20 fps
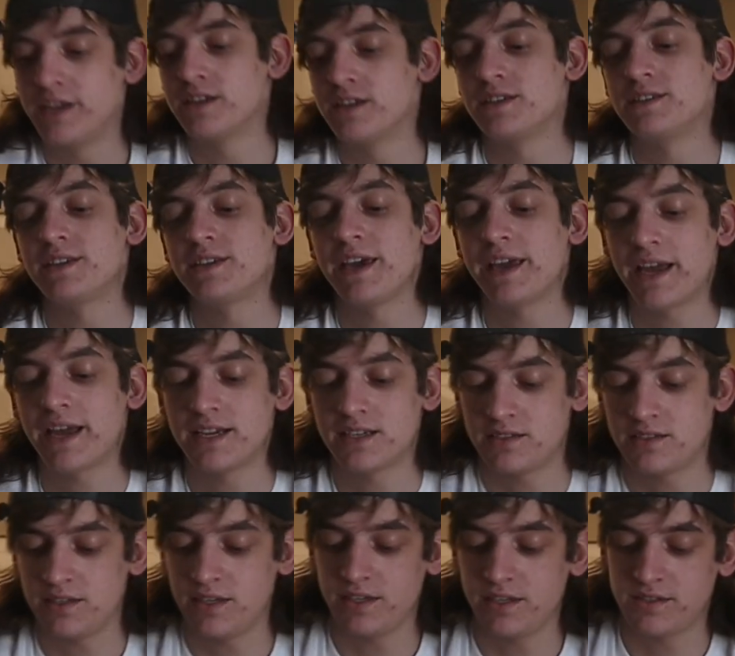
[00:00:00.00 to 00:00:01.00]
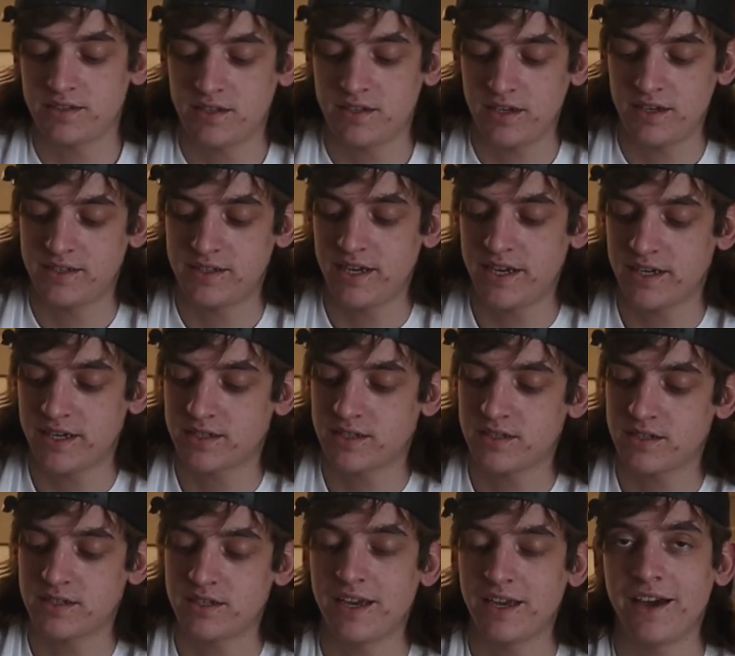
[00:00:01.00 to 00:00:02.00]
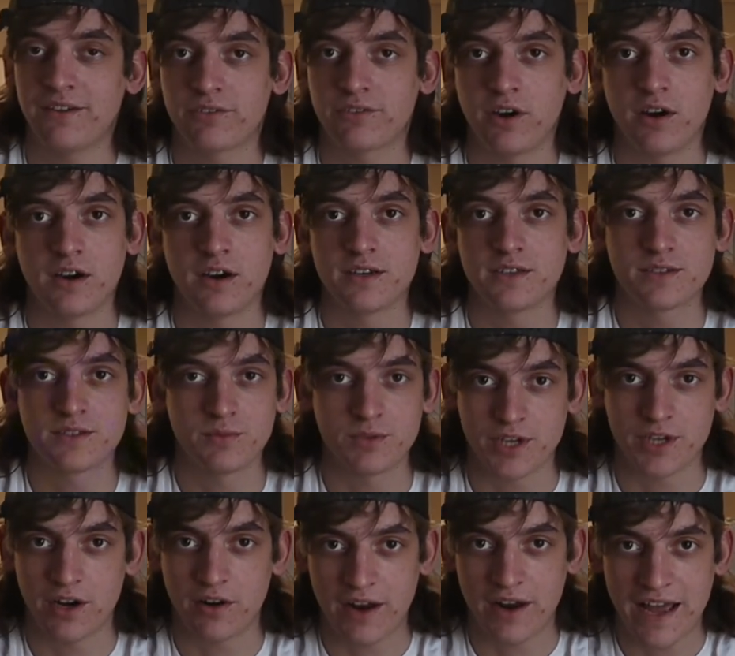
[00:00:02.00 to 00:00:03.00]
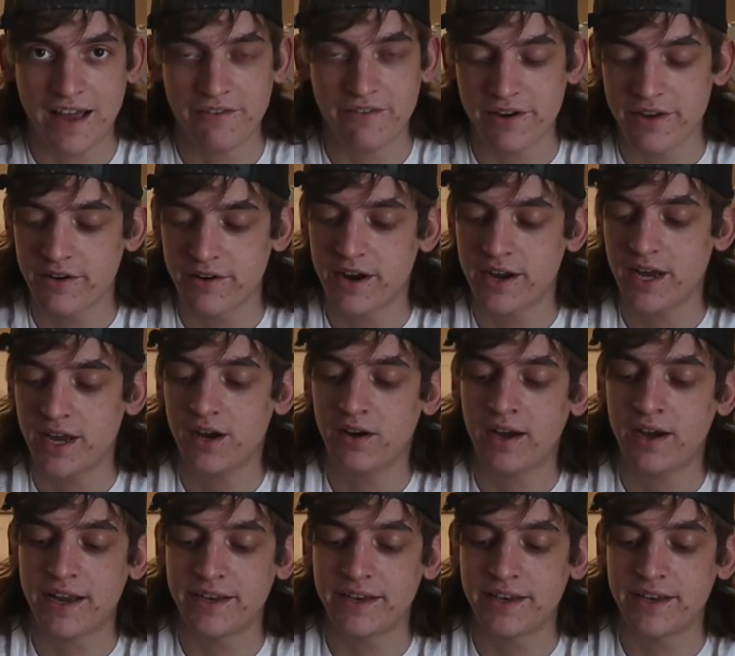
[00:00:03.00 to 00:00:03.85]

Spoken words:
It doesn't take SDs, it takes CF cards, which I don't have any right now.